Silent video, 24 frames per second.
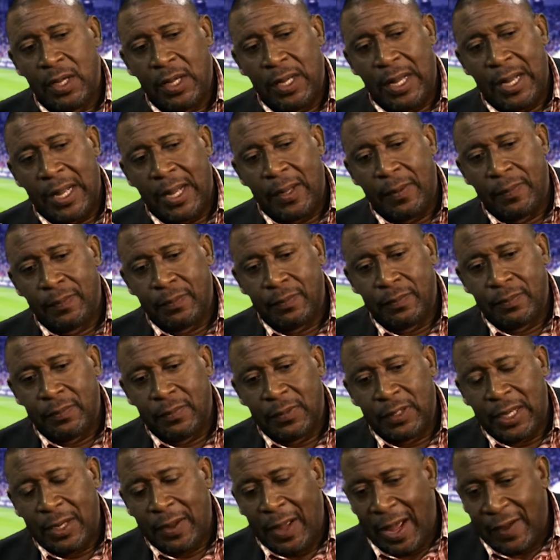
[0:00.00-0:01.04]

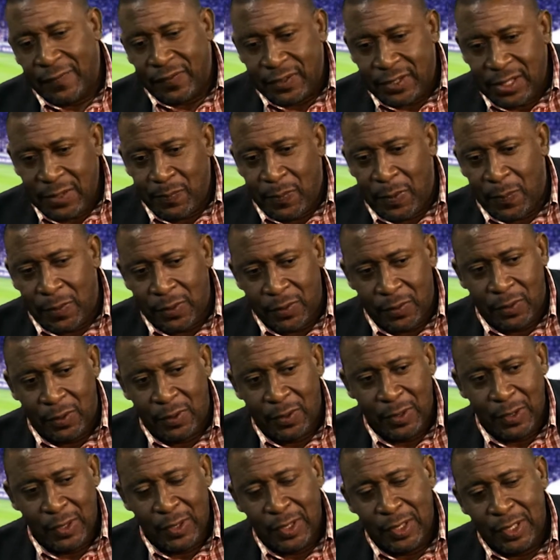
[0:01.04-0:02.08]
I've seen people
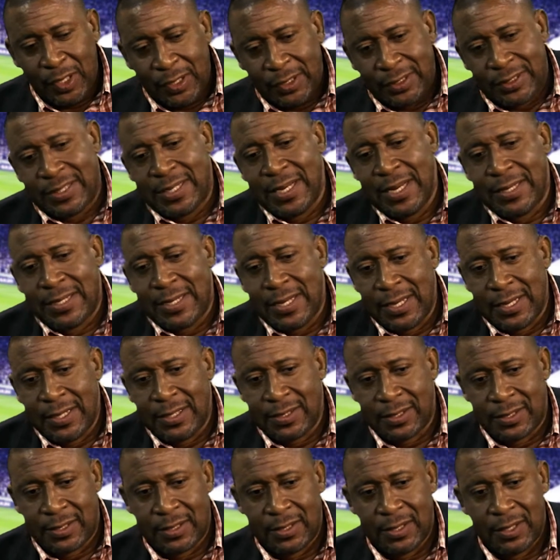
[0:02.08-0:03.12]
say
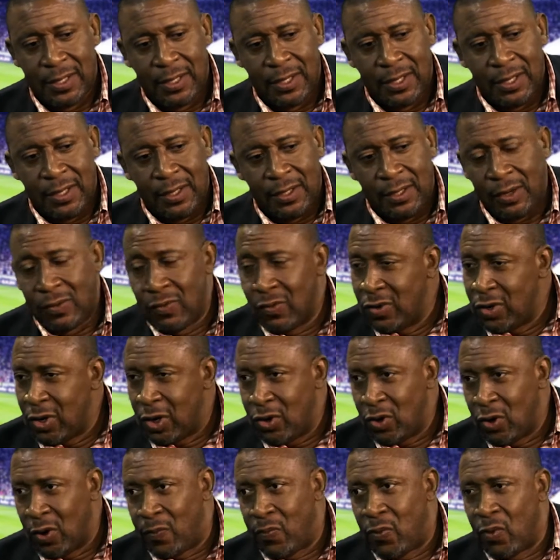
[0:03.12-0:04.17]
things, not only on
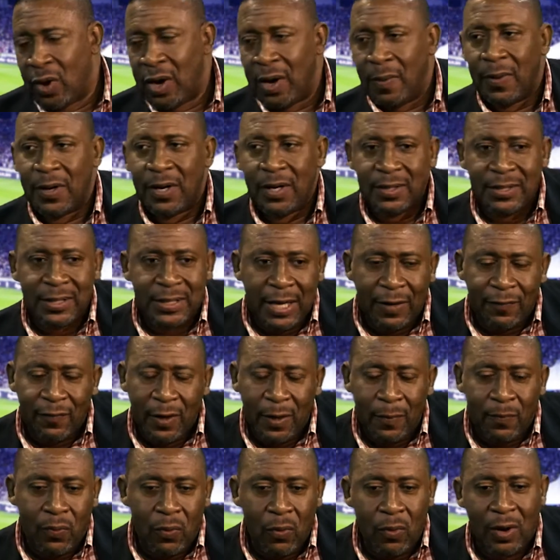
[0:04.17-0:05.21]
your program, but on
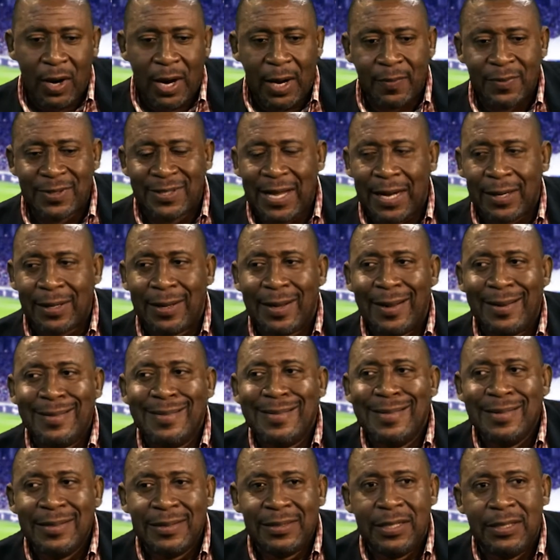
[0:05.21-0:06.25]
several programs that can
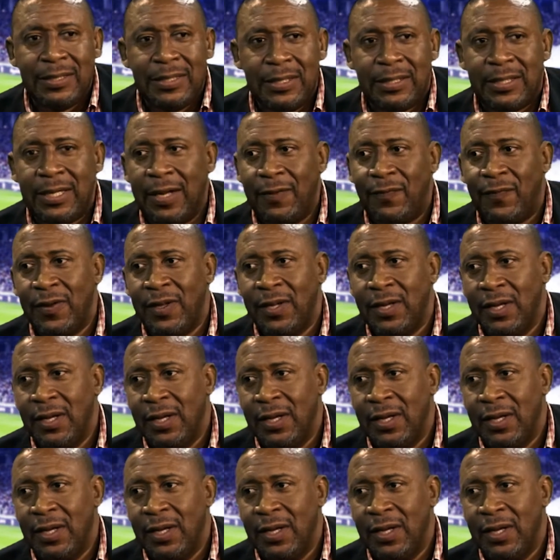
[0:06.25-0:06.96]
hurt the TTFA.